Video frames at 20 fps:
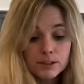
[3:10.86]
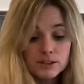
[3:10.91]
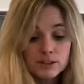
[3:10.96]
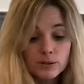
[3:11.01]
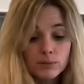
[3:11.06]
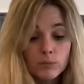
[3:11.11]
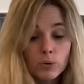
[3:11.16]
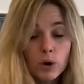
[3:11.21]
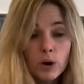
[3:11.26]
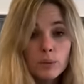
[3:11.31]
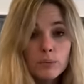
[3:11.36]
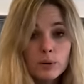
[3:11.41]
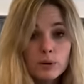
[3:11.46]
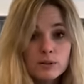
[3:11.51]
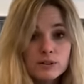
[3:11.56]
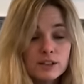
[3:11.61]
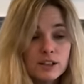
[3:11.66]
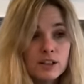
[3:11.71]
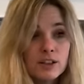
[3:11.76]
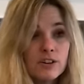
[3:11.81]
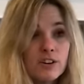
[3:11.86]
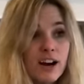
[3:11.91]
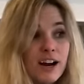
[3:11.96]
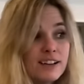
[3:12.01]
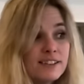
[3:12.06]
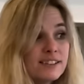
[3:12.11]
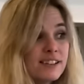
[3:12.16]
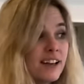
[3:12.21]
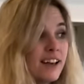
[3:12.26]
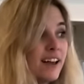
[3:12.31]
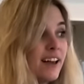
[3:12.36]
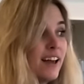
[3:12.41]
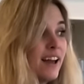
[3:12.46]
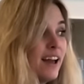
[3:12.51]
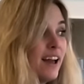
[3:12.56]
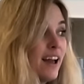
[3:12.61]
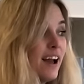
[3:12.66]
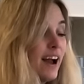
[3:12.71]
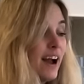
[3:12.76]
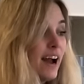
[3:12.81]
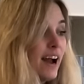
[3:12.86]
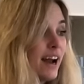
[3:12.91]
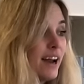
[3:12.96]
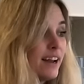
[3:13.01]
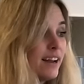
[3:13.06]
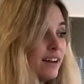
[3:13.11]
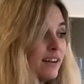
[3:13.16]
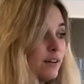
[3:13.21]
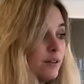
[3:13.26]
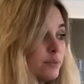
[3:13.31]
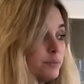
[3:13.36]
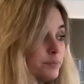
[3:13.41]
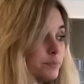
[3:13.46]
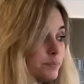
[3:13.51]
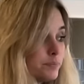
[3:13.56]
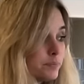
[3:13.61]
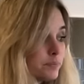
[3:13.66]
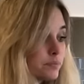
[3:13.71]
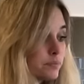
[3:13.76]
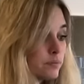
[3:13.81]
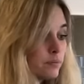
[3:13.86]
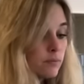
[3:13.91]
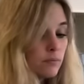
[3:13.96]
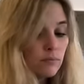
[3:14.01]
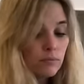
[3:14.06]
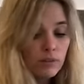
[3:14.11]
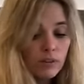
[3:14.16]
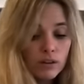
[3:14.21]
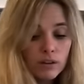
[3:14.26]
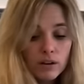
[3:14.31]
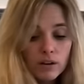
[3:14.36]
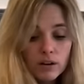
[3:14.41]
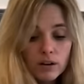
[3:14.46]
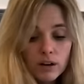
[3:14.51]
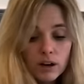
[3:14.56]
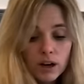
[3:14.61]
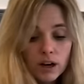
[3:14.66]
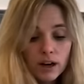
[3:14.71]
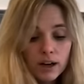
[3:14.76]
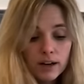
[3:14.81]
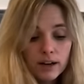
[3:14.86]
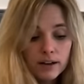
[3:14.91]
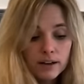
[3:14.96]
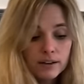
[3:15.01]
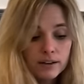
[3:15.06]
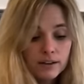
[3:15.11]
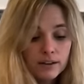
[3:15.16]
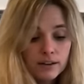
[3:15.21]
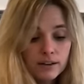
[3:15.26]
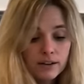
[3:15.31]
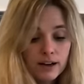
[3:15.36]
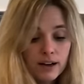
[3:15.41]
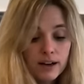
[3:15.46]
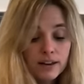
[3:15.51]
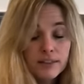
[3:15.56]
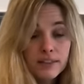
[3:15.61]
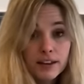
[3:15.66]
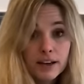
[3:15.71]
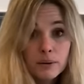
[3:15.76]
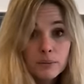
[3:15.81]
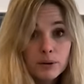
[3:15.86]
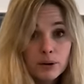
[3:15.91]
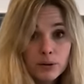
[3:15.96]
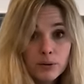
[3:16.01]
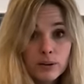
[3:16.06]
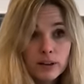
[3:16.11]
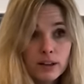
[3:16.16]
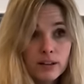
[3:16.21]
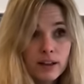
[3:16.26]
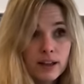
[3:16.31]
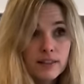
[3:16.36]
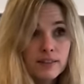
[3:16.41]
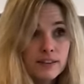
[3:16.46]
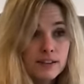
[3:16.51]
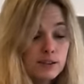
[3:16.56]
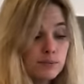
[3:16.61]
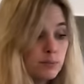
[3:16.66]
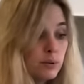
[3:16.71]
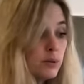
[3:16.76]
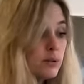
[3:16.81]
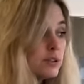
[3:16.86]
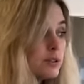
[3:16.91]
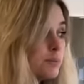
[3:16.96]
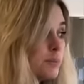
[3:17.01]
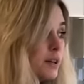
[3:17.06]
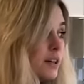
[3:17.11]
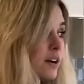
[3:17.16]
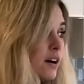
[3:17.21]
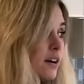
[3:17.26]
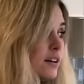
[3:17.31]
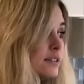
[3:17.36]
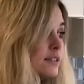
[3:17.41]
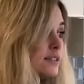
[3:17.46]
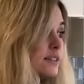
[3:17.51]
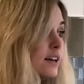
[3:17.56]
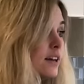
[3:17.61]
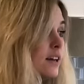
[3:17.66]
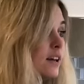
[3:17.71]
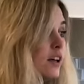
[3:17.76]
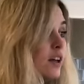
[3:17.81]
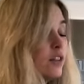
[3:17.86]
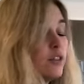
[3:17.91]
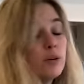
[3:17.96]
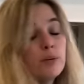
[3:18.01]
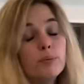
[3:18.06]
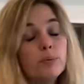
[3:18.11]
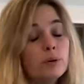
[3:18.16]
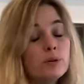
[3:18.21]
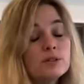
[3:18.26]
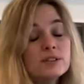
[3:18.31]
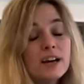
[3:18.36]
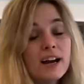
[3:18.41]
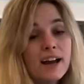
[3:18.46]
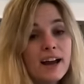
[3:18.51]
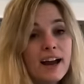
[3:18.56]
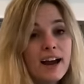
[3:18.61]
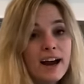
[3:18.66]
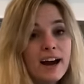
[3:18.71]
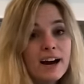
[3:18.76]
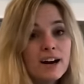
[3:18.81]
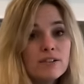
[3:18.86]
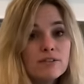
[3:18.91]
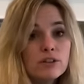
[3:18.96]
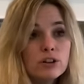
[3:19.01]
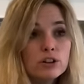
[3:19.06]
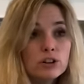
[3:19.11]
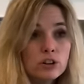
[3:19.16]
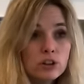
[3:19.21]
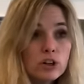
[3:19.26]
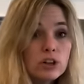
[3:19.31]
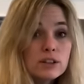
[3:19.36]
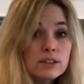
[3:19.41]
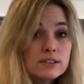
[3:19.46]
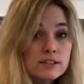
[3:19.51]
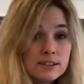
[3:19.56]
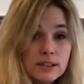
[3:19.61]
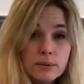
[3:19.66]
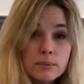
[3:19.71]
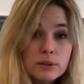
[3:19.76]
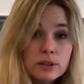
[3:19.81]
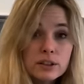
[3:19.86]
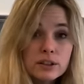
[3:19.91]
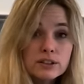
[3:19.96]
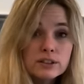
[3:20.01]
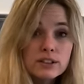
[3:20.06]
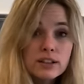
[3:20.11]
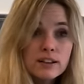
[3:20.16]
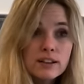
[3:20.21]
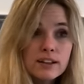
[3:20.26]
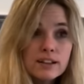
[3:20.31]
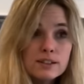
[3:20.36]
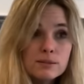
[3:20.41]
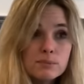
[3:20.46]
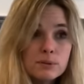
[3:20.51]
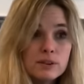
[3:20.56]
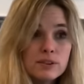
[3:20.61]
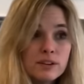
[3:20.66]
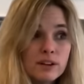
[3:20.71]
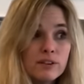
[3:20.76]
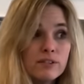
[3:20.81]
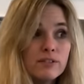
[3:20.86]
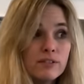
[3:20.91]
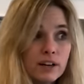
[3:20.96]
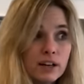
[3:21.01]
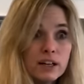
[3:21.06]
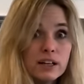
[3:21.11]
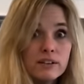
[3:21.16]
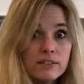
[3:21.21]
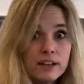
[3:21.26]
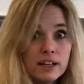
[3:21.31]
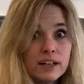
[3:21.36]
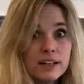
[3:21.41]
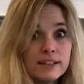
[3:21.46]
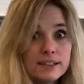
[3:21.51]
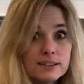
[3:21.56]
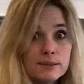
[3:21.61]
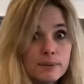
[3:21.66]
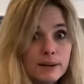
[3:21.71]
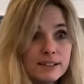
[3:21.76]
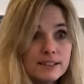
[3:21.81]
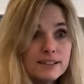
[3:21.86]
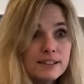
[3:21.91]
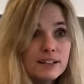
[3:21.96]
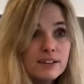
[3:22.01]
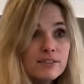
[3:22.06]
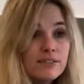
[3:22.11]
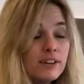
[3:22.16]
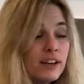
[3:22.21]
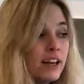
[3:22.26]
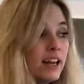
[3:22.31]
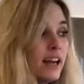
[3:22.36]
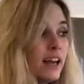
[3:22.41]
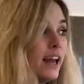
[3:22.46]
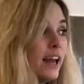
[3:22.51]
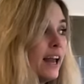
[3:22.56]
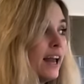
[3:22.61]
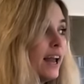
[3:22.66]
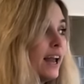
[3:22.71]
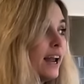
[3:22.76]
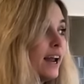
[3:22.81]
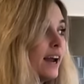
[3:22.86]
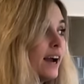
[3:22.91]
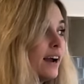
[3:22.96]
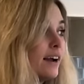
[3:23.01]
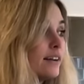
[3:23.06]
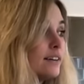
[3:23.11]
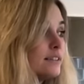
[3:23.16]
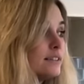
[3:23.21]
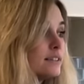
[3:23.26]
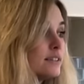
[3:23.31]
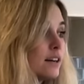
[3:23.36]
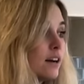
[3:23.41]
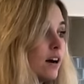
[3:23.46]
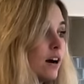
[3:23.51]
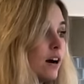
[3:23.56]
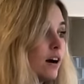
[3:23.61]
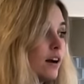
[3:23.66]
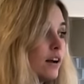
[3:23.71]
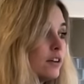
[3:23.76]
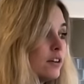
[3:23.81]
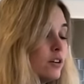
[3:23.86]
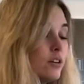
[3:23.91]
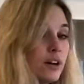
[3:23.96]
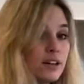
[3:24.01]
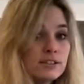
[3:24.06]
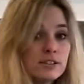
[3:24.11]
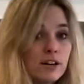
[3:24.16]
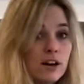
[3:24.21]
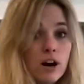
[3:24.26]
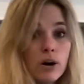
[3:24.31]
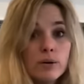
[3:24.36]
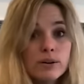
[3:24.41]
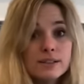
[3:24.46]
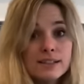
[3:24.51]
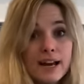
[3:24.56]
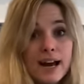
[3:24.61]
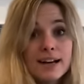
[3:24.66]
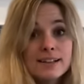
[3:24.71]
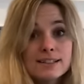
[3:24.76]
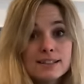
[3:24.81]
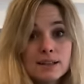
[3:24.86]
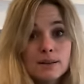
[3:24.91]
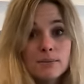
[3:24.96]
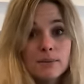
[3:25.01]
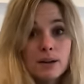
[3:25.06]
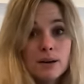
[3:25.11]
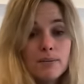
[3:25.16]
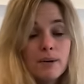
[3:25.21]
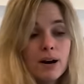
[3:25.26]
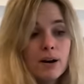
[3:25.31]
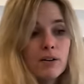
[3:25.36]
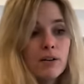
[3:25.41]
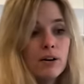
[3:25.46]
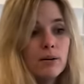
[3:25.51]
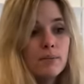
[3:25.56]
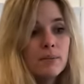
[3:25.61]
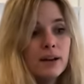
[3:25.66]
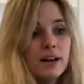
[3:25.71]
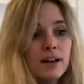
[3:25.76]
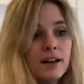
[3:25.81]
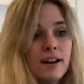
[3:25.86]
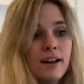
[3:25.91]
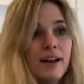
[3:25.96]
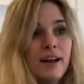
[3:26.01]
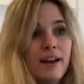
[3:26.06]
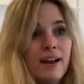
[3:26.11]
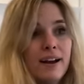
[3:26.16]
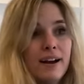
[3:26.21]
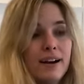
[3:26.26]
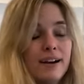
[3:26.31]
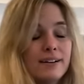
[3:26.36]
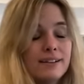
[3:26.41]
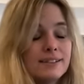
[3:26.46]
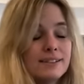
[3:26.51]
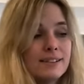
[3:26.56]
some more boots and you guys, I, uh, I think I'm gonna really like these boots because the boots I have look similar to these, but they're very, very expensive. And uh, you guys are always asking me about them. And